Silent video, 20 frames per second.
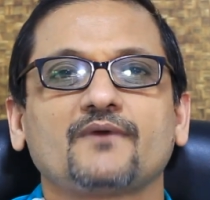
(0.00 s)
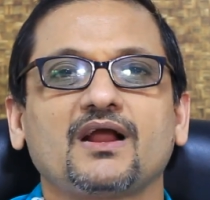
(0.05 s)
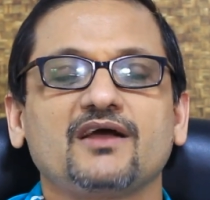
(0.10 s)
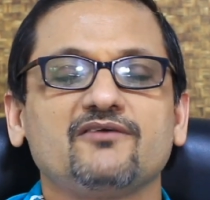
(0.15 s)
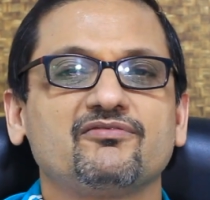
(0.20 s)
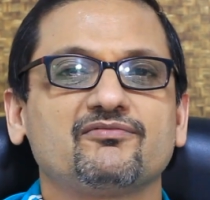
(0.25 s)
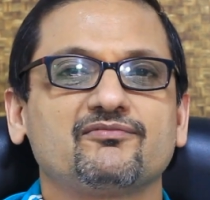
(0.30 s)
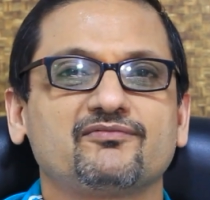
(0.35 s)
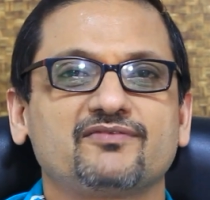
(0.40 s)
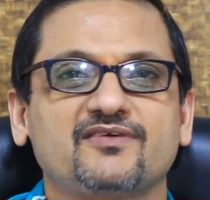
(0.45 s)

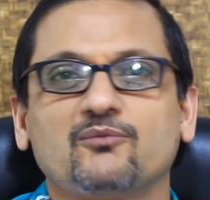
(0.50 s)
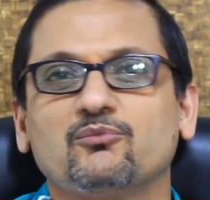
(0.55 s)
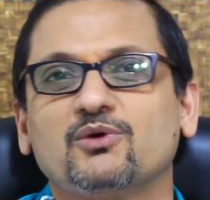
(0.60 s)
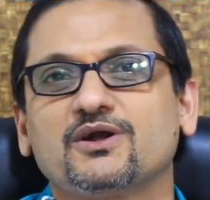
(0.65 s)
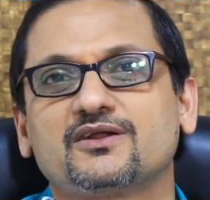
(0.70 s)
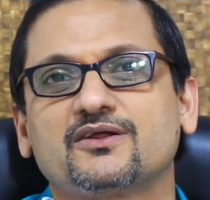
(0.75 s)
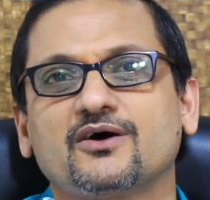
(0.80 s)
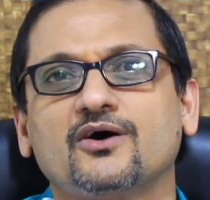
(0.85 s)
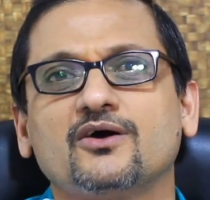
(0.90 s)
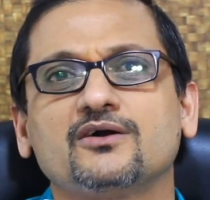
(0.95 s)
If
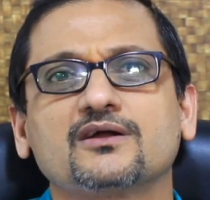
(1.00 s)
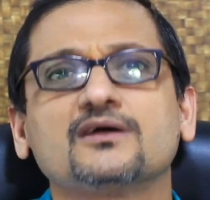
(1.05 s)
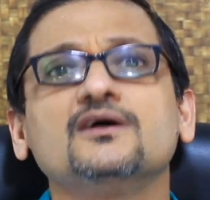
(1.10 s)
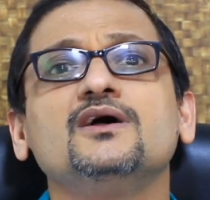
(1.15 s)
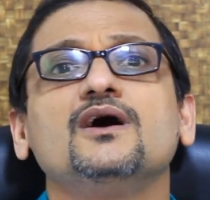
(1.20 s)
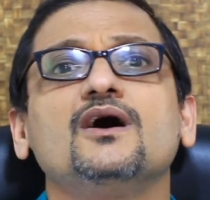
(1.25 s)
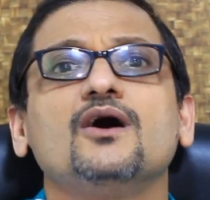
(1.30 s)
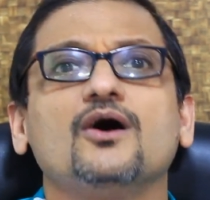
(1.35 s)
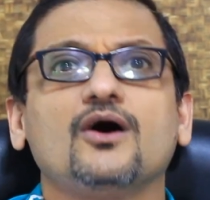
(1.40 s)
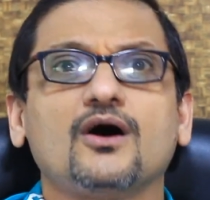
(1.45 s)
someone thought,
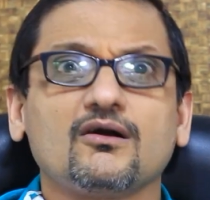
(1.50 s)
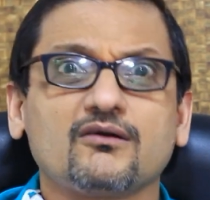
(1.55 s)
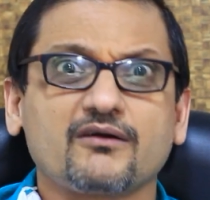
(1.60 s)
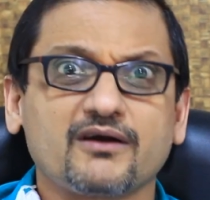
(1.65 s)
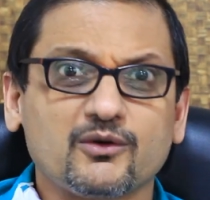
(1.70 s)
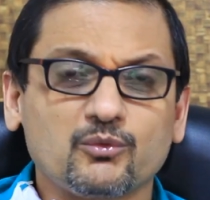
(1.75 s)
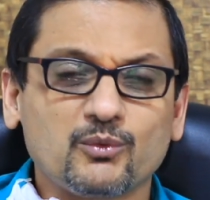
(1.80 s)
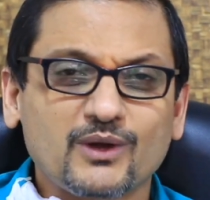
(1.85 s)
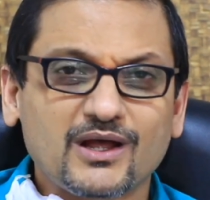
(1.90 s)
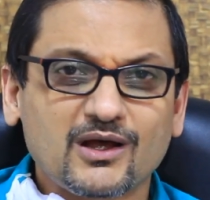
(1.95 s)
all
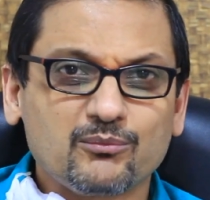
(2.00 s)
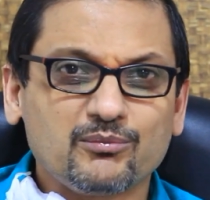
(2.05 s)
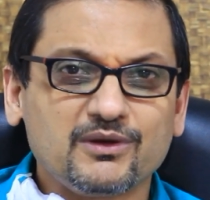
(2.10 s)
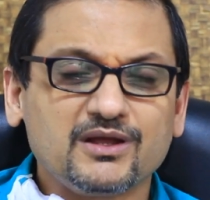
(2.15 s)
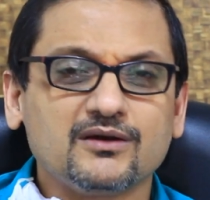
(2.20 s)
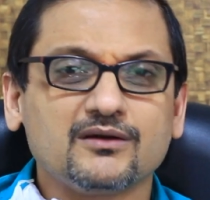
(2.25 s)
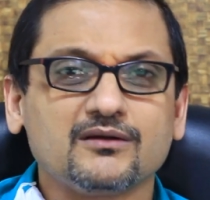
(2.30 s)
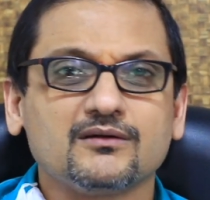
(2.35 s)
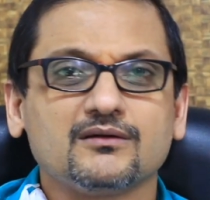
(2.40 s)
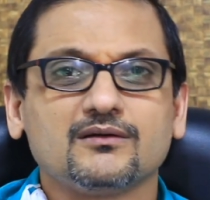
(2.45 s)
right, we have
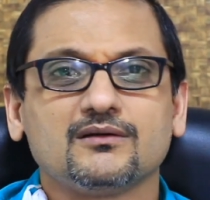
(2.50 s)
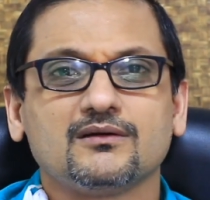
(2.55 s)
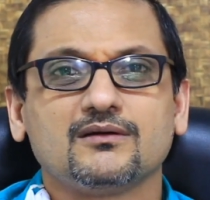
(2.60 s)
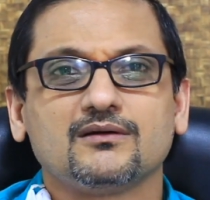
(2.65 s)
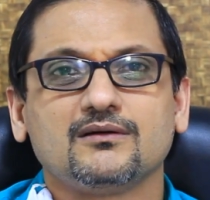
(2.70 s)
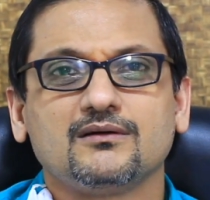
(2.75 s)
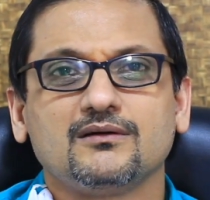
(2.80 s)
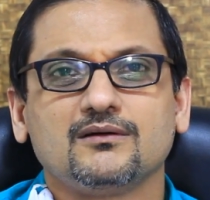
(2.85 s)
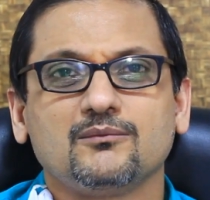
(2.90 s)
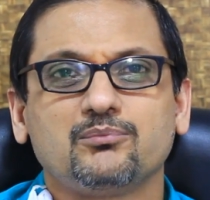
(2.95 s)
been
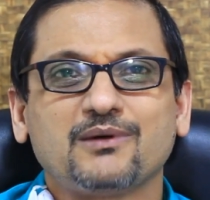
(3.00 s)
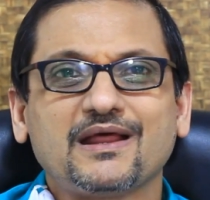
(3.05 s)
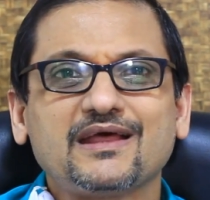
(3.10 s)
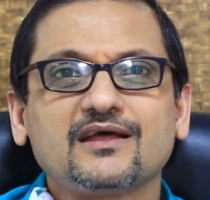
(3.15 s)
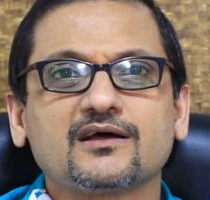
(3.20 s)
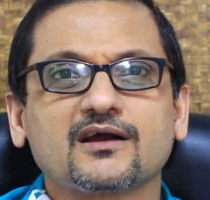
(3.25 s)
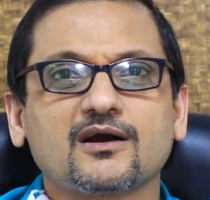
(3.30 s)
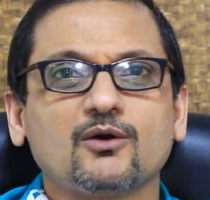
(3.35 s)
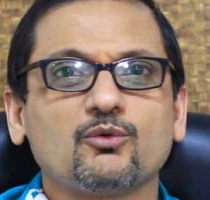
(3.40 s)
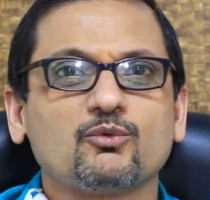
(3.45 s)

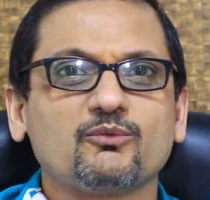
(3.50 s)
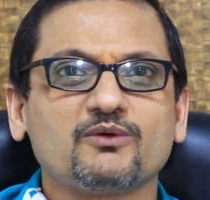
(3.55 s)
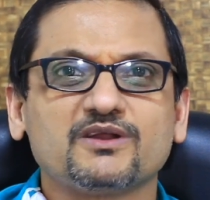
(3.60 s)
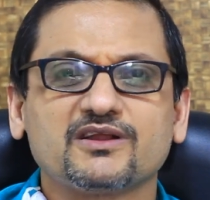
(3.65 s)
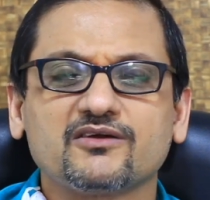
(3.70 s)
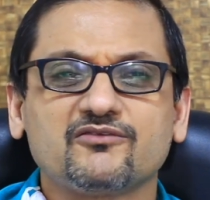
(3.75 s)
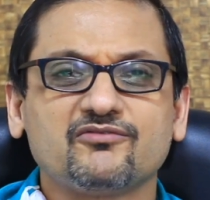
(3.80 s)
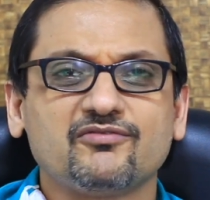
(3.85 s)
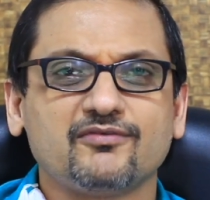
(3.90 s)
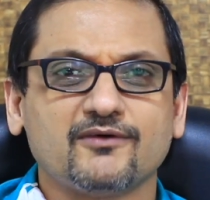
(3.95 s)
playing around
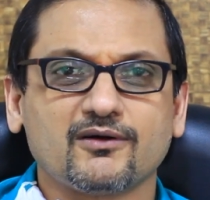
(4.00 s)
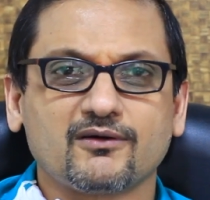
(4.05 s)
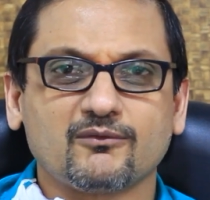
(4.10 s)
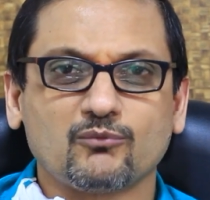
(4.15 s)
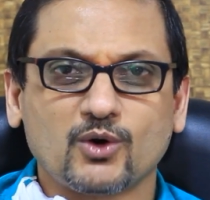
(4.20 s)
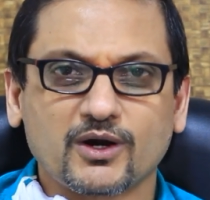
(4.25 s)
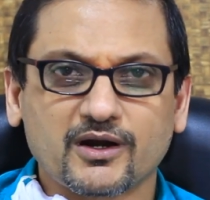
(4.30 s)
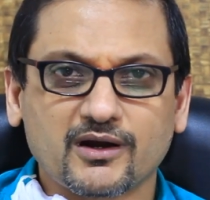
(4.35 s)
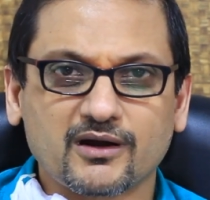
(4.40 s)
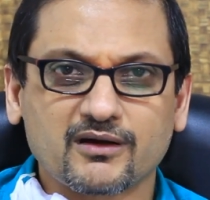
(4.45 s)
with it for
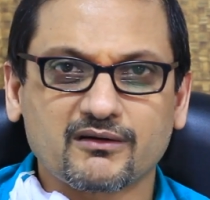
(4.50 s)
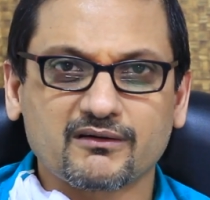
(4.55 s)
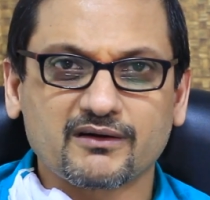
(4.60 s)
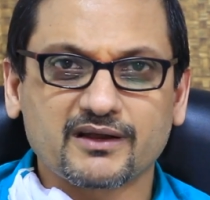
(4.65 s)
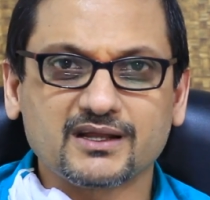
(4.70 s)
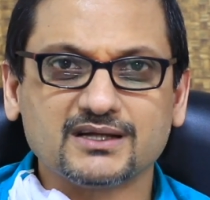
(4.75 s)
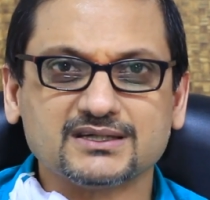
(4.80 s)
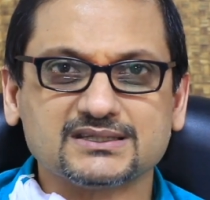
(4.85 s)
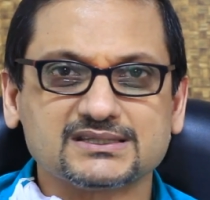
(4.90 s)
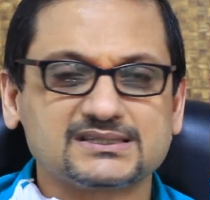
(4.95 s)
100
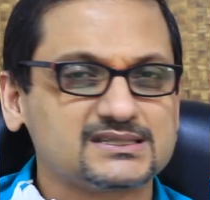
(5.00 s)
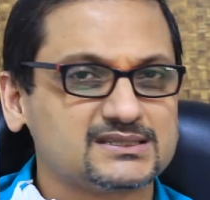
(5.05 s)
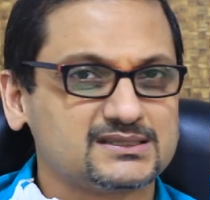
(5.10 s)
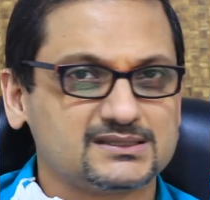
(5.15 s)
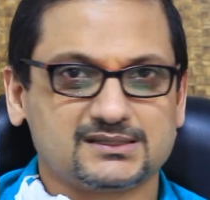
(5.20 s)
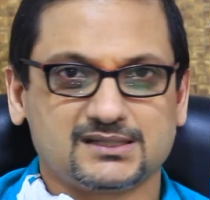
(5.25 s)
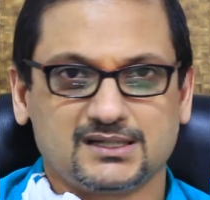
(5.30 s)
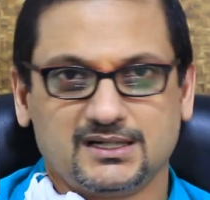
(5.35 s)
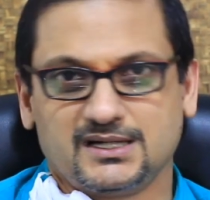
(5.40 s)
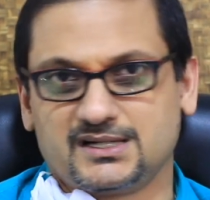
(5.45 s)
years.
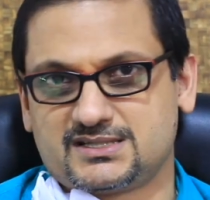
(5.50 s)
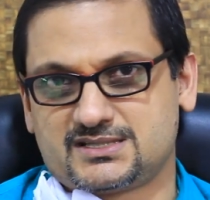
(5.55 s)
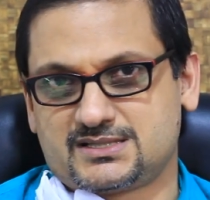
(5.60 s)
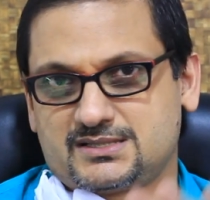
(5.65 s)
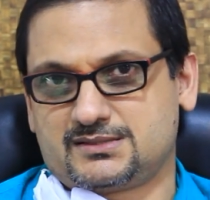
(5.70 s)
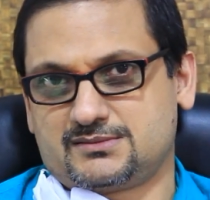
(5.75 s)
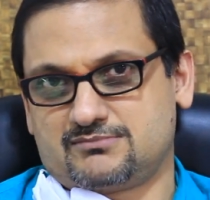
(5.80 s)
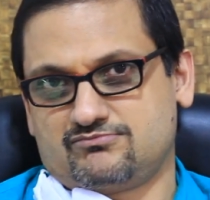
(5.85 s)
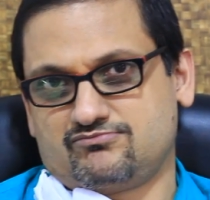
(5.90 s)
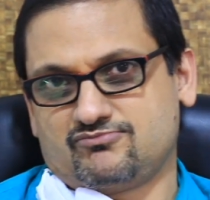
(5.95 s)

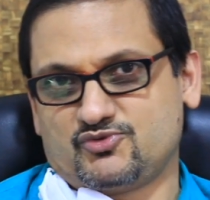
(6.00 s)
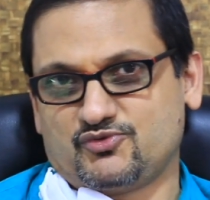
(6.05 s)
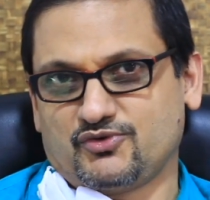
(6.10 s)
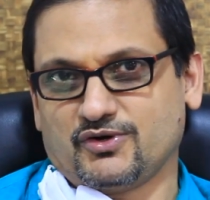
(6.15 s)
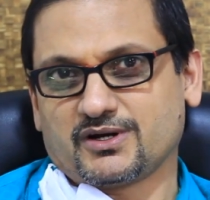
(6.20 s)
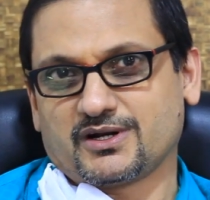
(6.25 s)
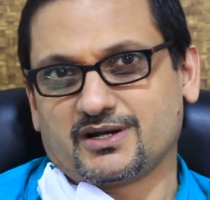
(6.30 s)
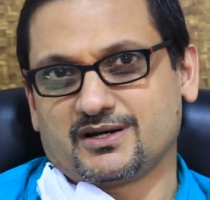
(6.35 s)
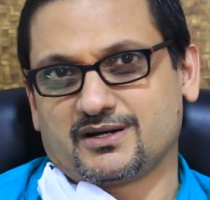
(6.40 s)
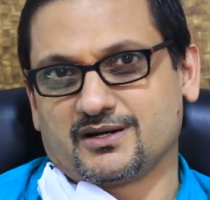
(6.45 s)
Let's
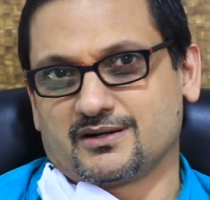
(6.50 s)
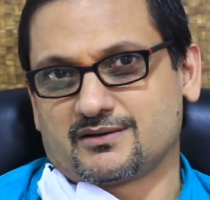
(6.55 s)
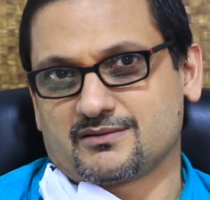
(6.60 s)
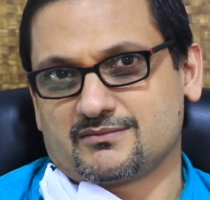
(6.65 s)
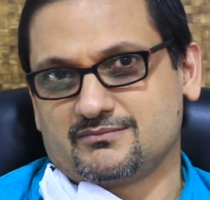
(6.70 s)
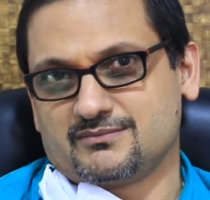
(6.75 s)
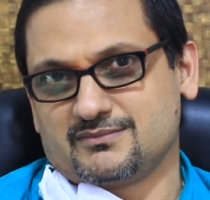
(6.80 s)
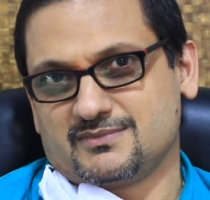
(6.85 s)
forget it.